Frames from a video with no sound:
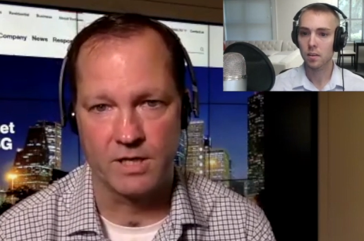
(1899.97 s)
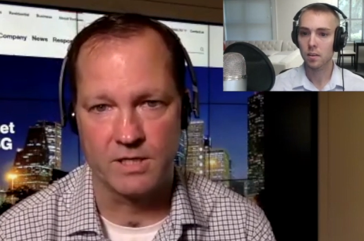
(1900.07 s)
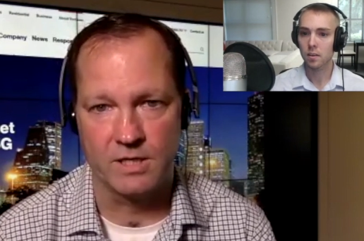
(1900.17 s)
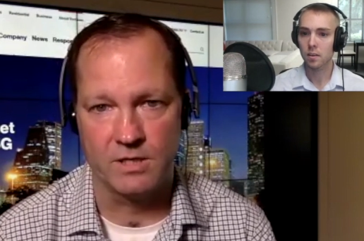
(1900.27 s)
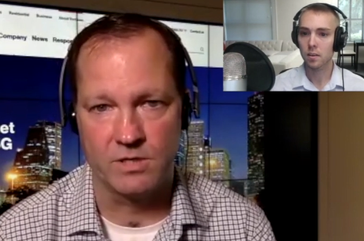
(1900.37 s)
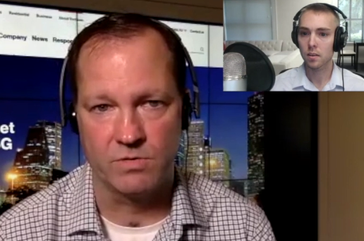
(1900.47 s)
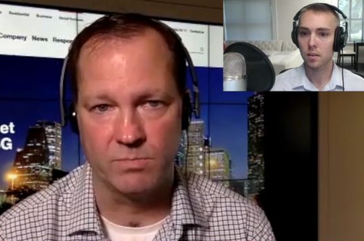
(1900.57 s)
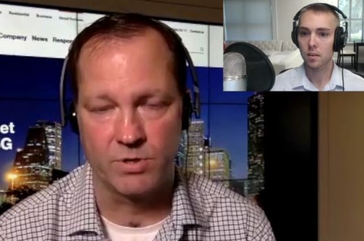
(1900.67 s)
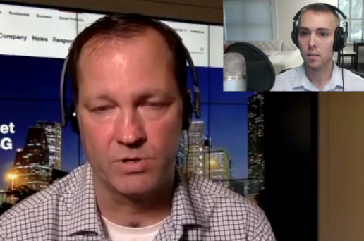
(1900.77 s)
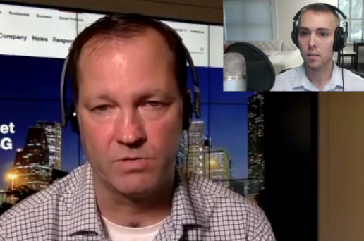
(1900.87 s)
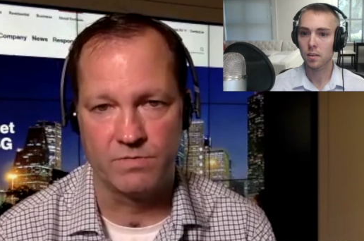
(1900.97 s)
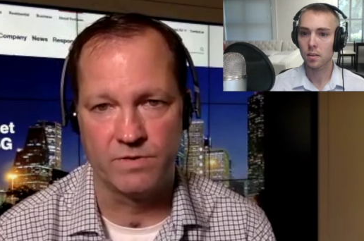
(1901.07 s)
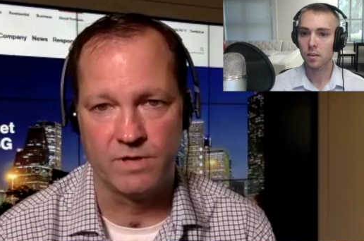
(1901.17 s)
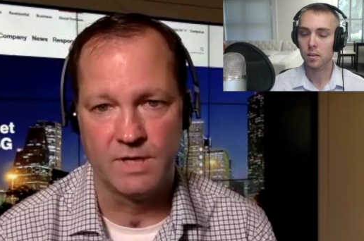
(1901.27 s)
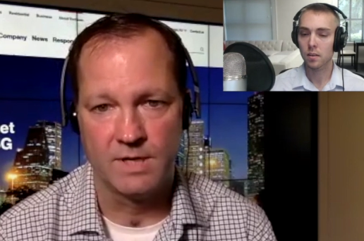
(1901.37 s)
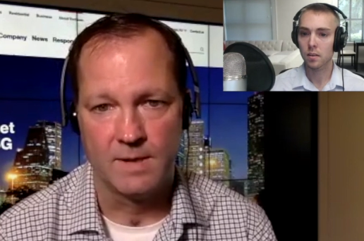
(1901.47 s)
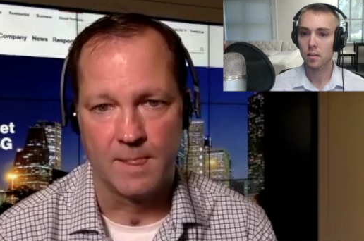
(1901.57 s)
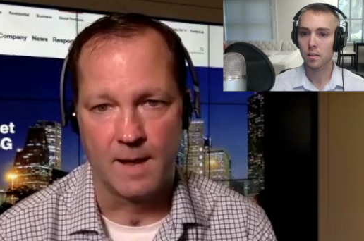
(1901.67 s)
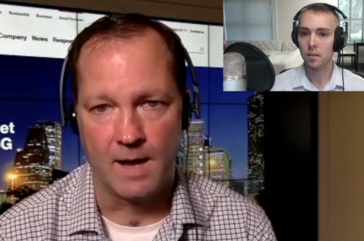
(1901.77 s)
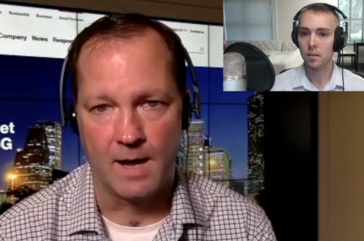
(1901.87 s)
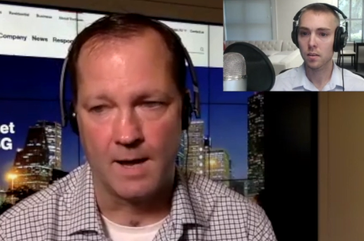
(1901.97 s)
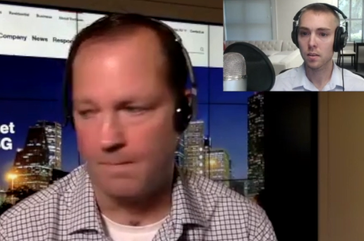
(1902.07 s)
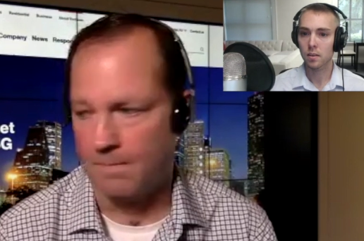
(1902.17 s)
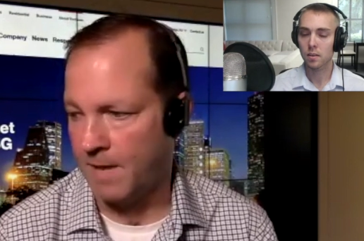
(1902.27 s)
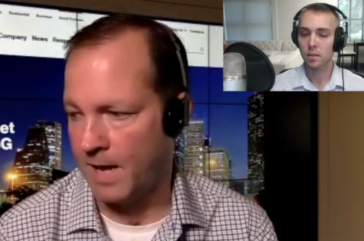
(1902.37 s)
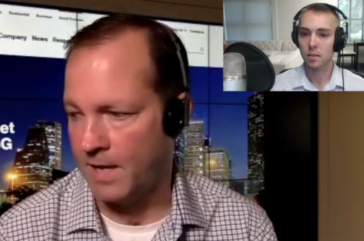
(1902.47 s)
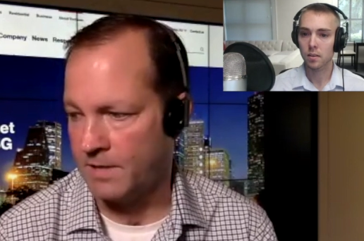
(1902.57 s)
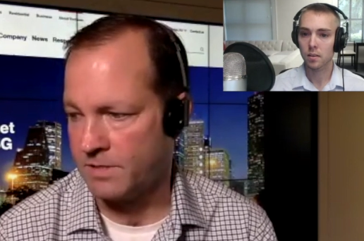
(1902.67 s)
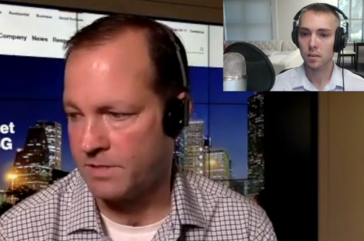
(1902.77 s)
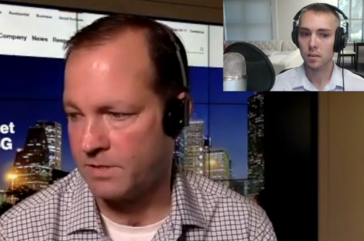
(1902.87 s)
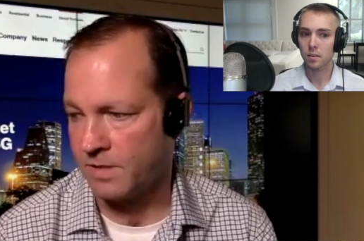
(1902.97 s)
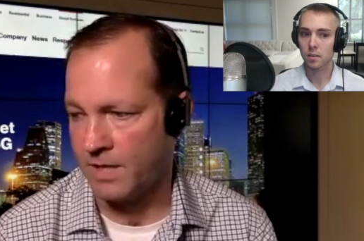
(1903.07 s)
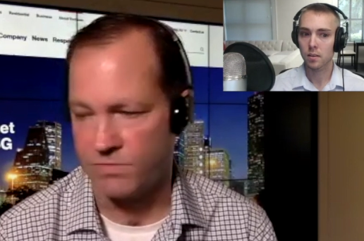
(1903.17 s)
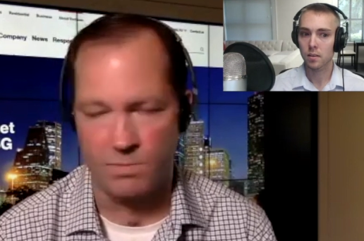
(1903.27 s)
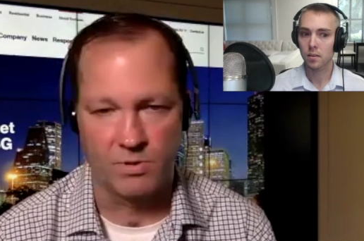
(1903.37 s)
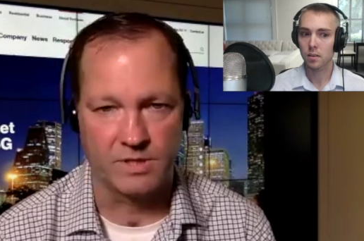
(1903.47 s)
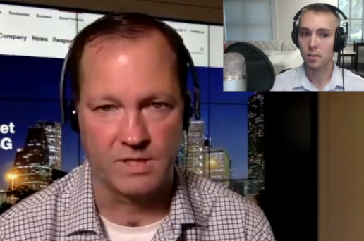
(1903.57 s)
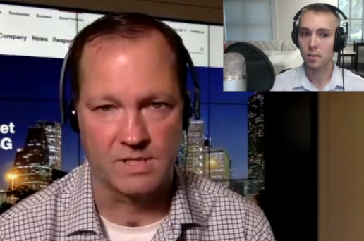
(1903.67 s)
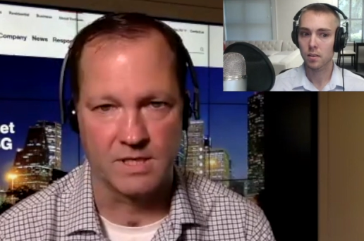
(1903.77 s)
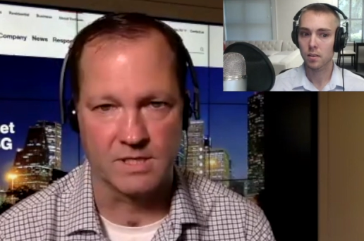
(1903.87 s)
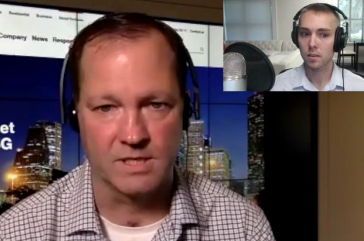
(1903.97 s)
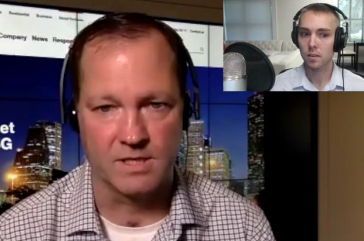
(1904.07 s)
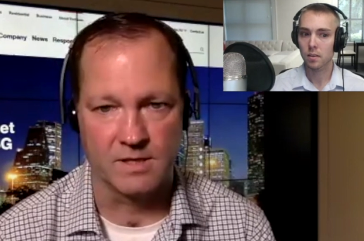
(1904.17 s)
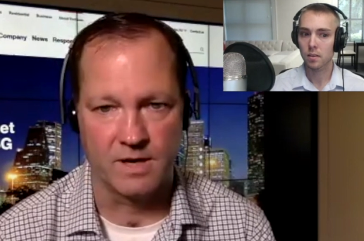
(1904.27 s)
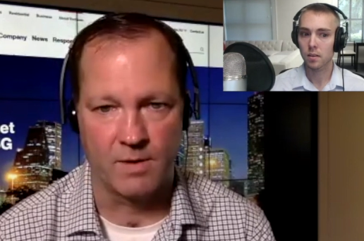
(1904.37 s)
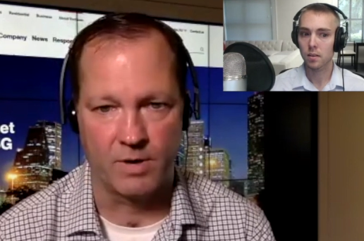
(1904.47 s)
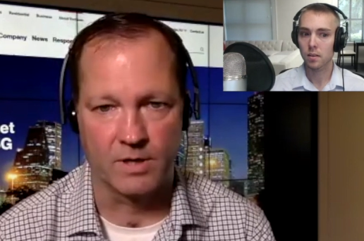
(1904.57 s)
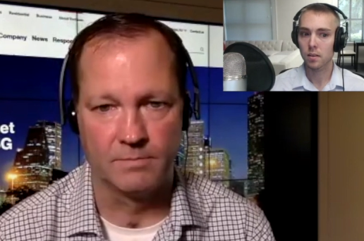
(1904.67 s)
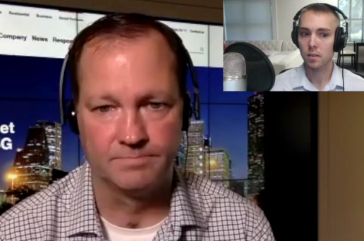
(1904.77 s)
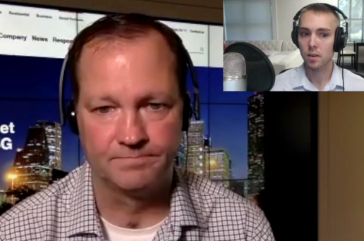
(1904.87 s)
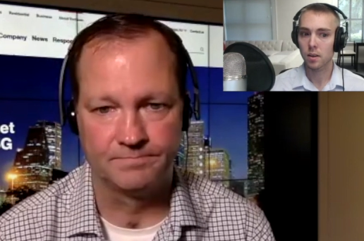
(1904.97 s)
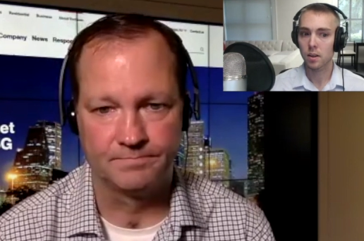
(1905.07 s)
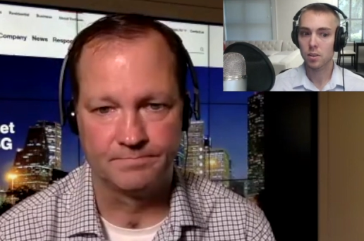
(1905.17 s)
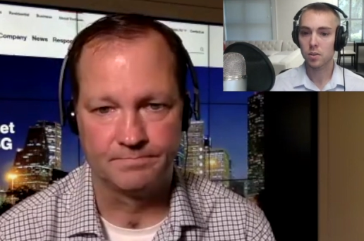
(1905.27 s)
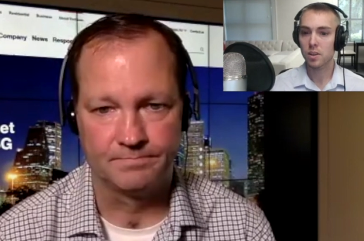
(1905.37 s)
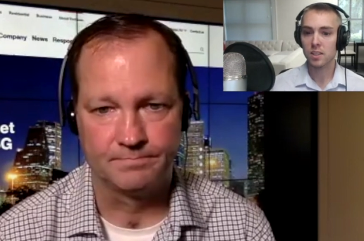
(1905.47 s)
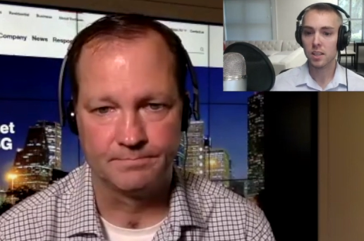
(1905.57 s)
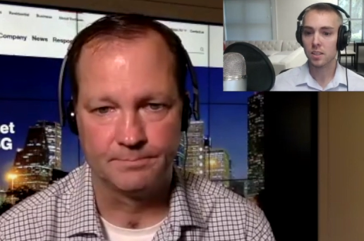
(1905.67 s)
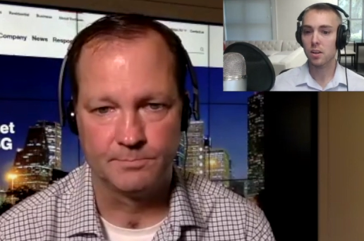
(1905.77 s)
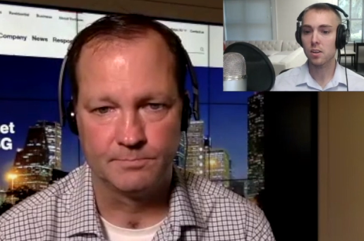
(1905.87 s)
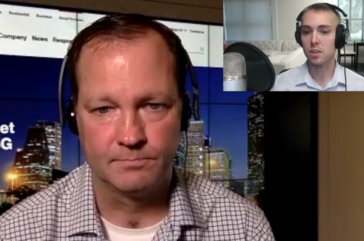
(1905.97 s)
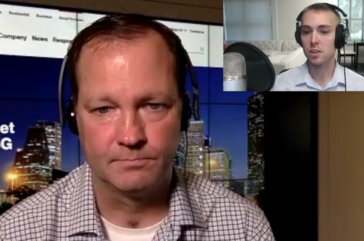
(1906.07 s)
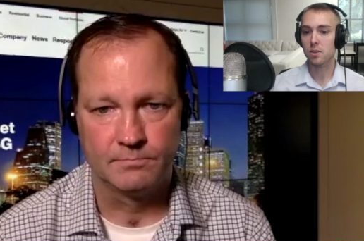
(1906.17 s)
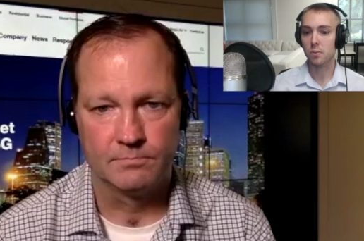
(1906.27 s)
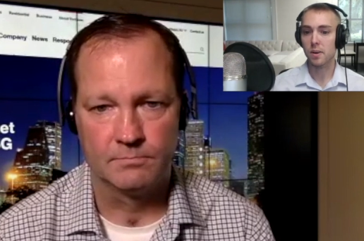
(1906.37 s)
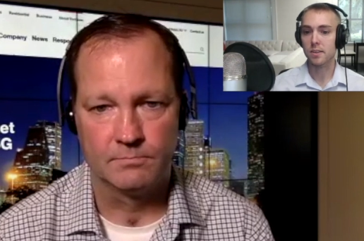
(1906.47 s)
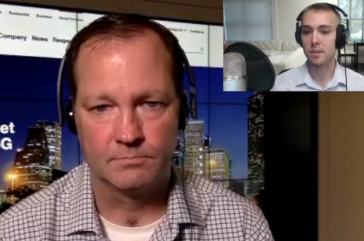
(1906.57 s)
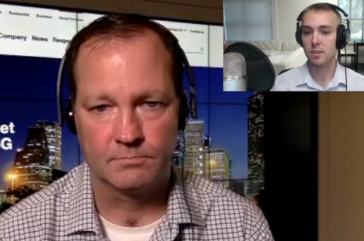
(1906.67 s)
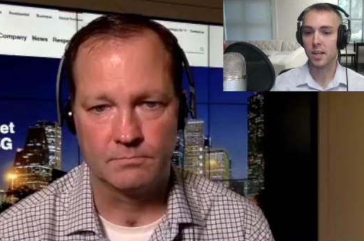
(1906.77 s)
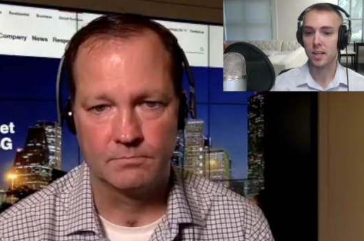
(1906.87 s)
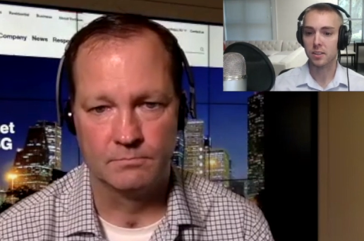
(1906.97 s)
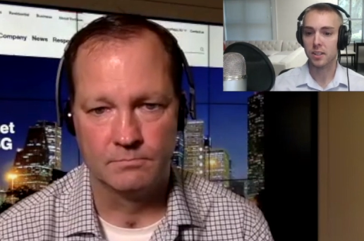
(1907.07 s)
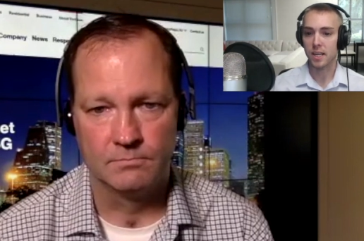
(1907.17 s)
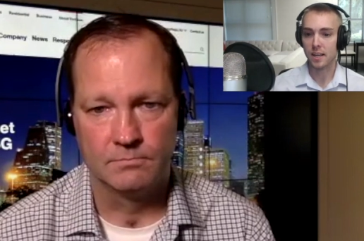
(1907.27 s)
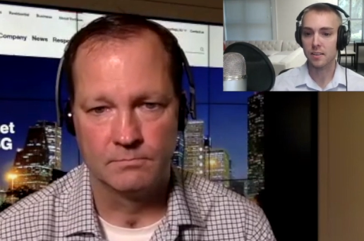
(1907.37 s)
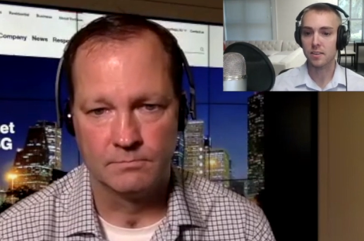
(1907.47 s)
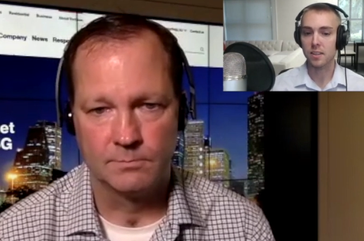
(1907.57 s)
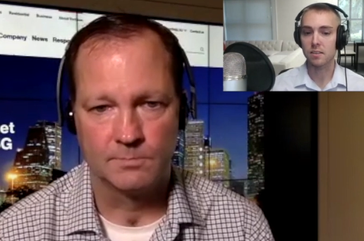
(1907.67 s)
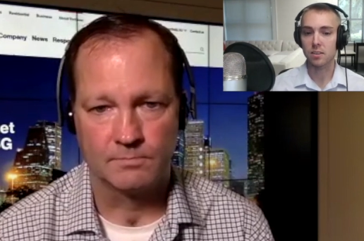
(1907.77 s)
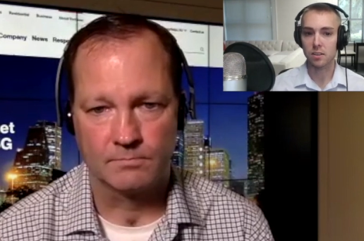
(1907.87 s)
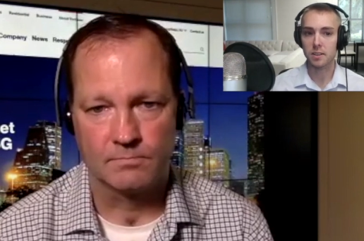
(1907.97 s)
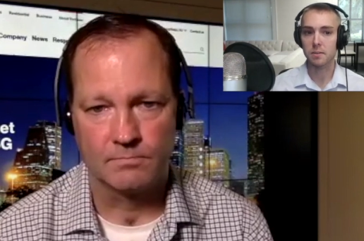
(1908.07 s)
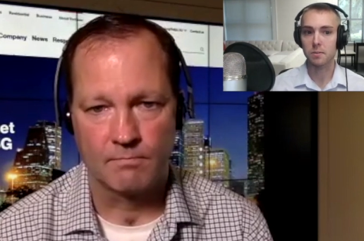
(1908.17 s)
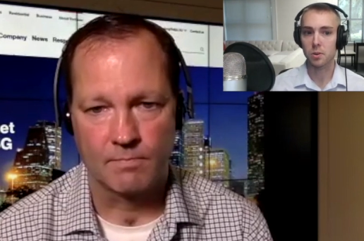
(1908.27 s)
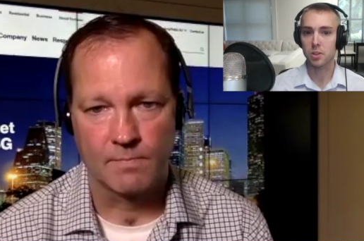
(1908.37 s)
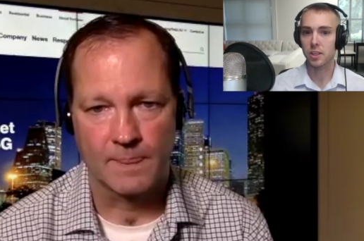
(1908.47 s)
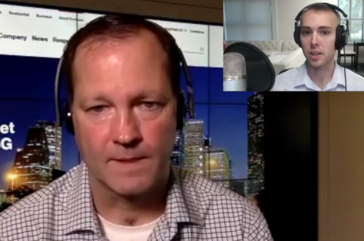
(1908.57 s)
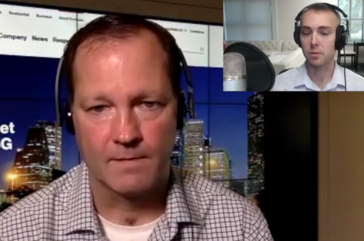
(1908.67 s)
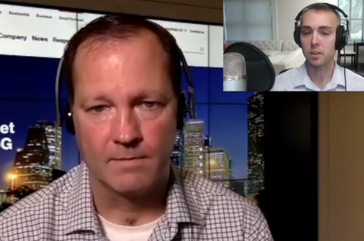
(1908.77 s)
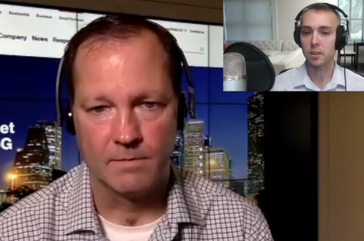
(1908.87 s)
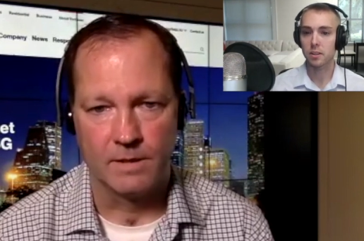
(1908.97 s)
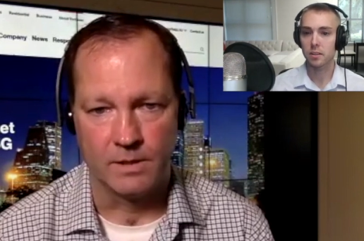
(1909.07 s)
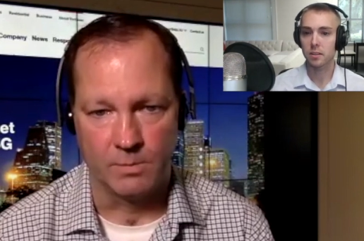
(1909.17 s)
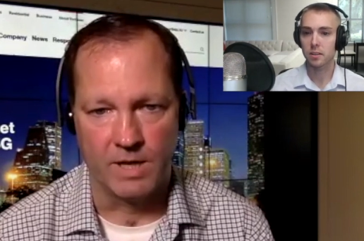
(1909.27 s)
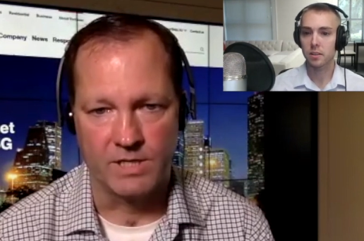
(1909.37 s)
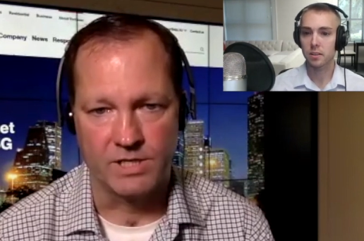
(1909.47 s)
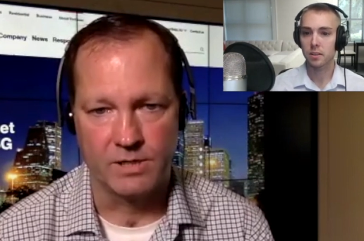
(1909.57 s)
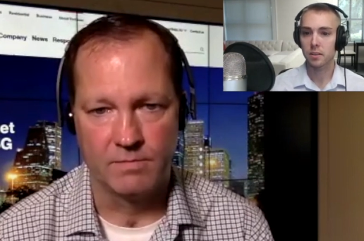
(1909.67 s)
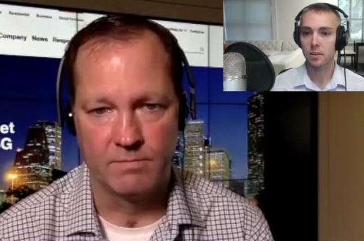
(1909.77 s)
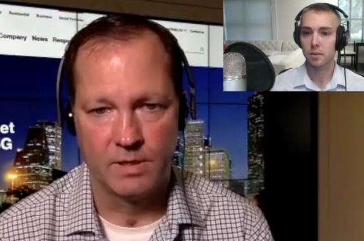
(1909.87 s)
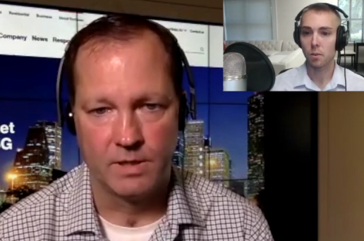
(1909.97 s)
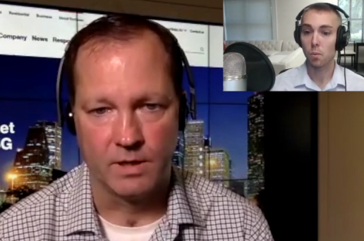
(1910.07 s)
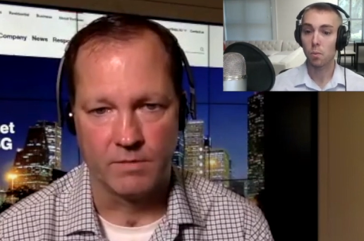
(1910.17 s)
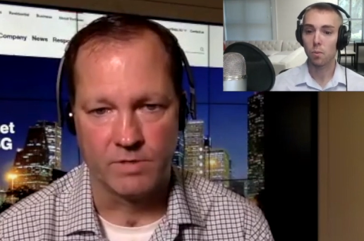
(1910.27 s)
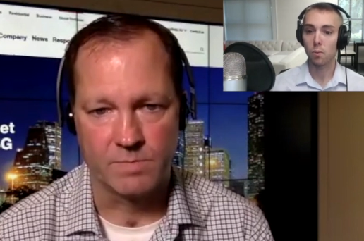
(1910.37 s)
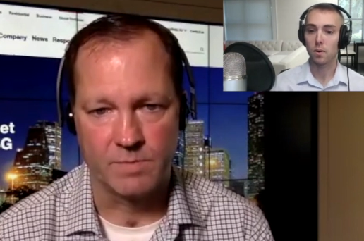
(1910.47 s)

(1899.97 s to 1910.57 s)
Speaker 1: continue to improve um, as, as we put these things into the network.
Speaker 2: So these technologies are ways that you're actually enhancing the current four G network. You betcha. And Ooh. We're